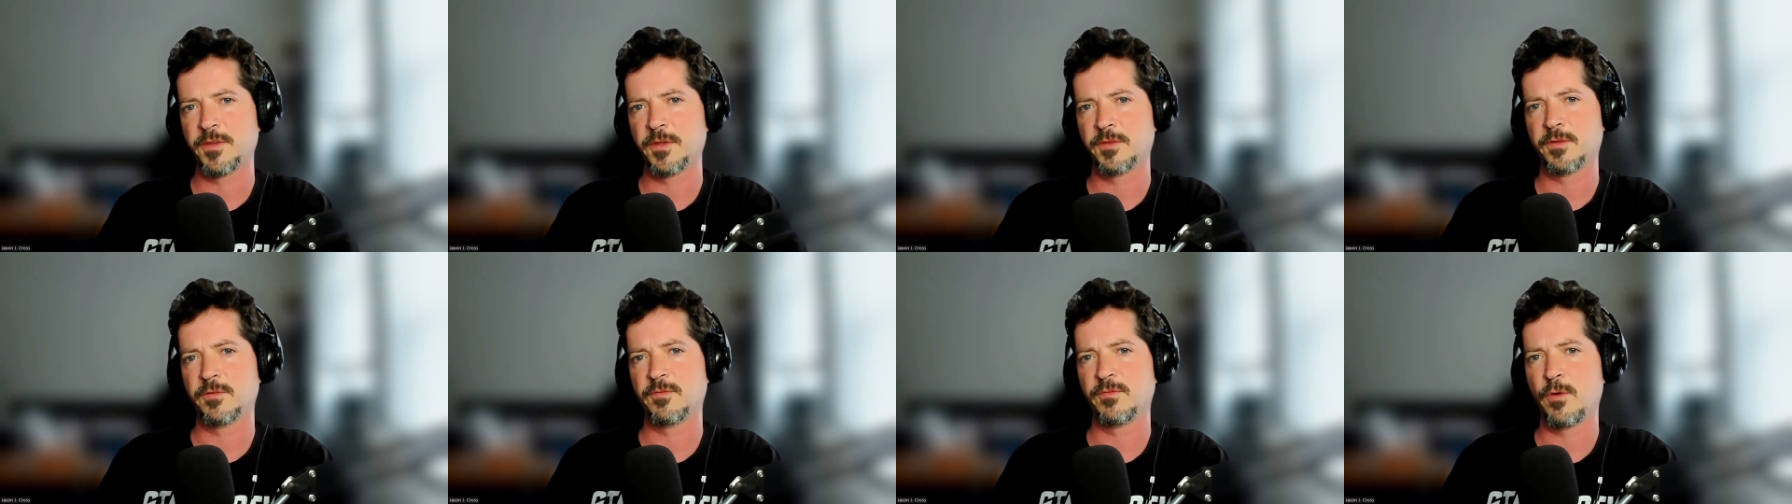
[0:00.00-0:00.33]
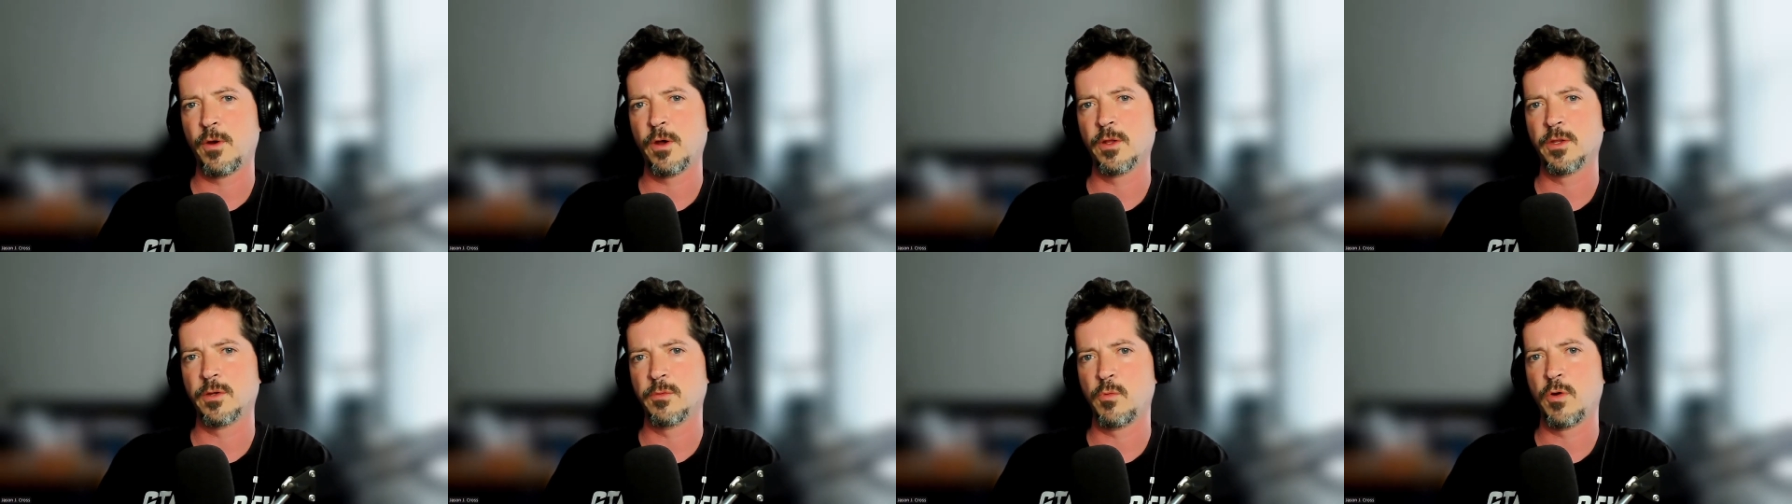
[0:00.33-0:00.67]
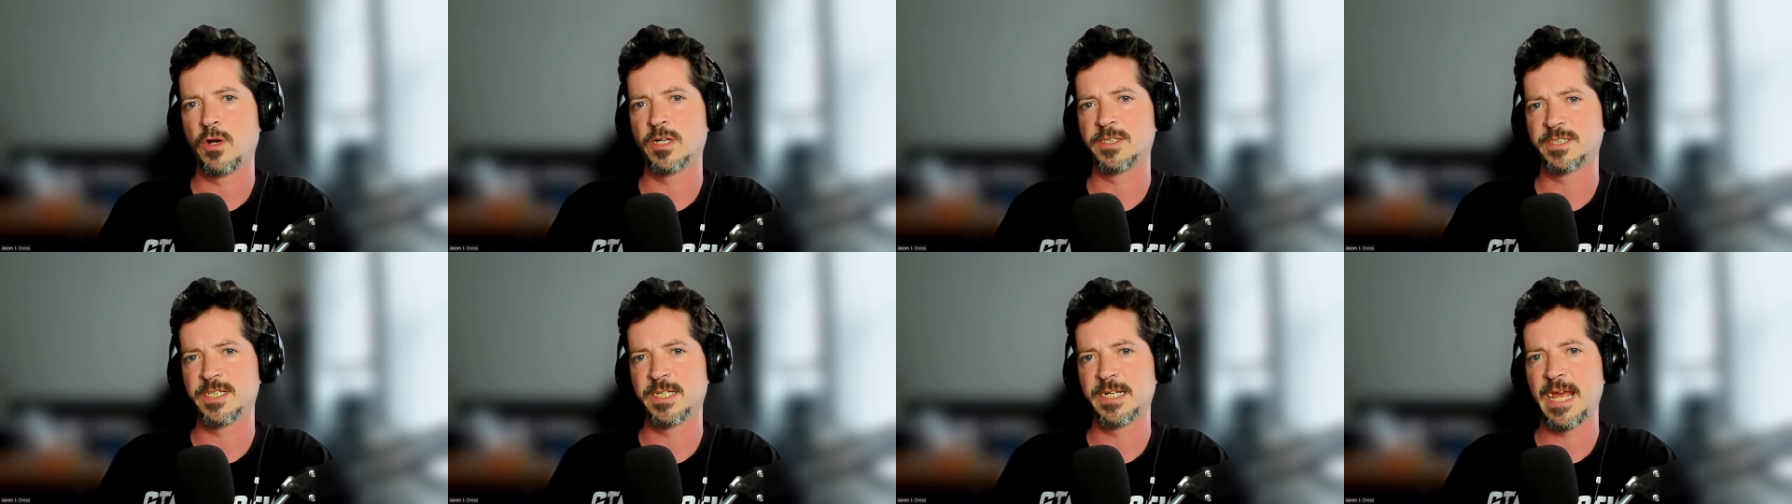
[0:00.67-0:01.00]
that the father
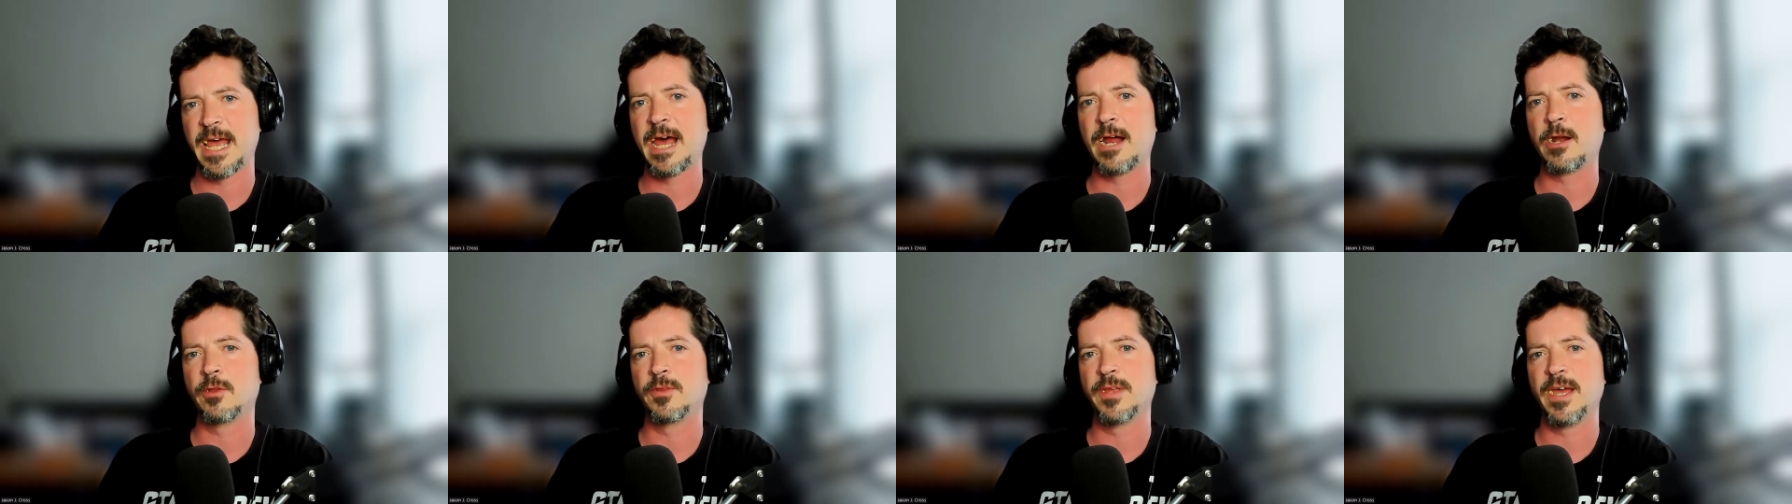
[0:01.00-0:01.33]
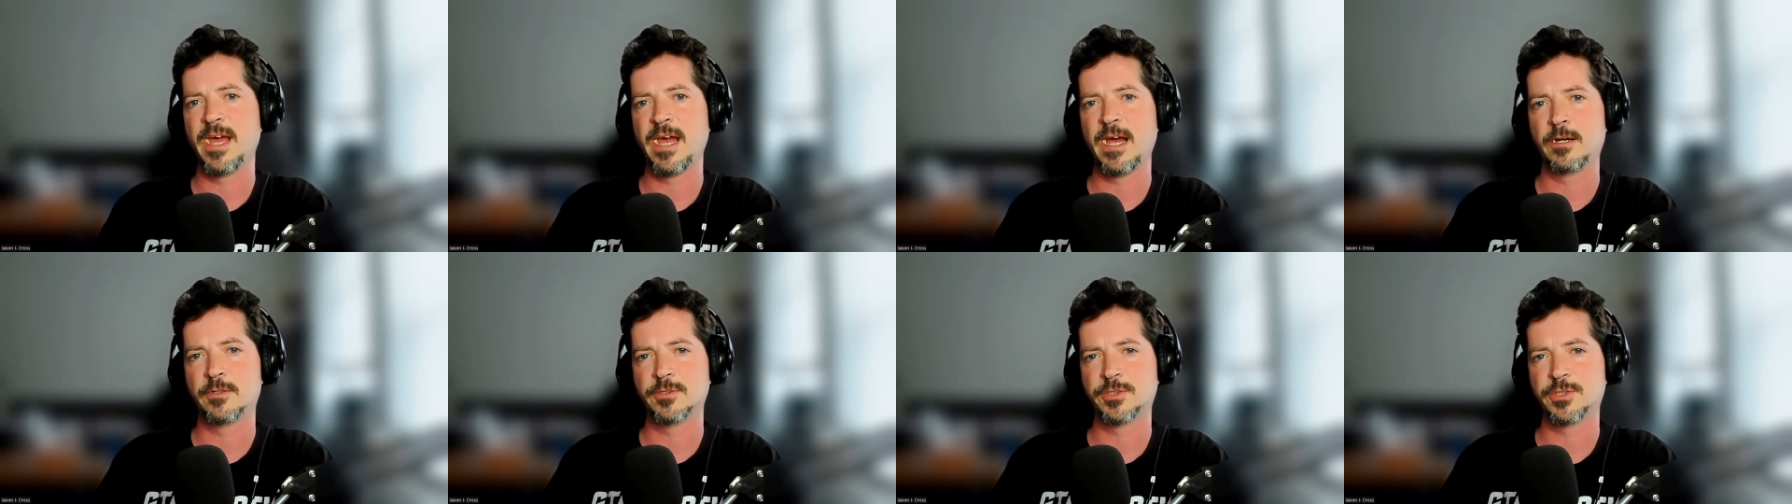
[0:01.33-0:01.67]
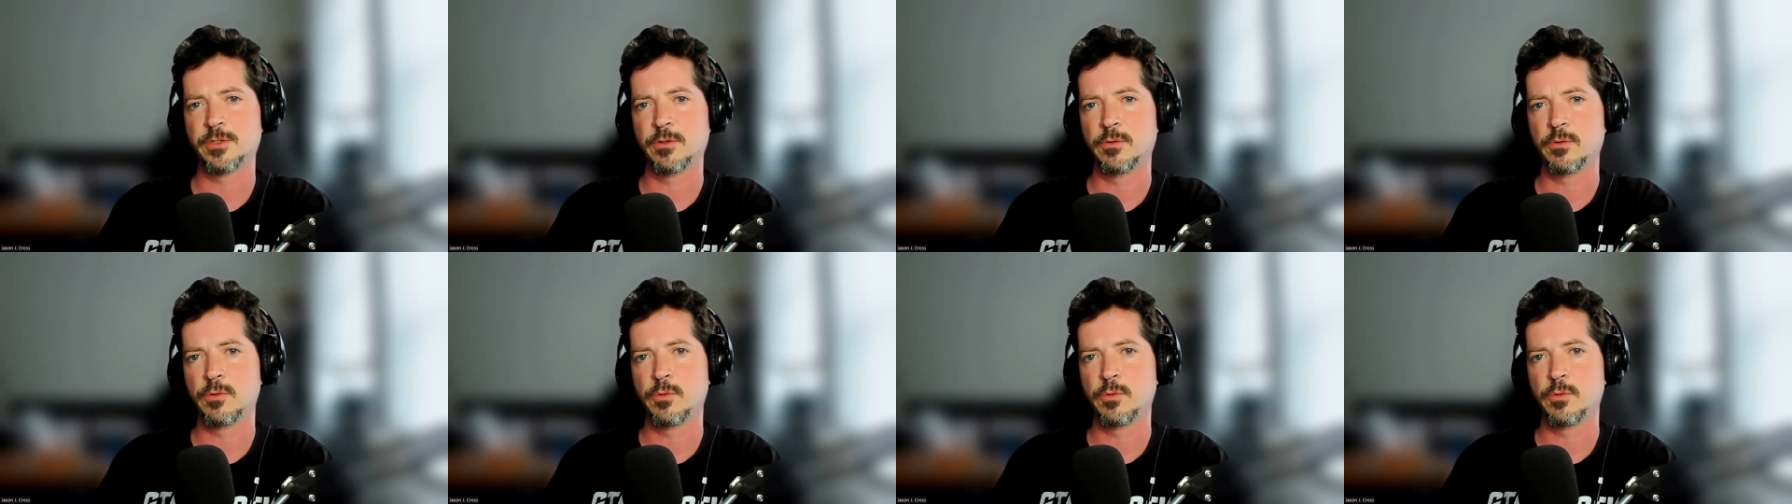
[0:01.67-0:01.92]
wants it out of the house so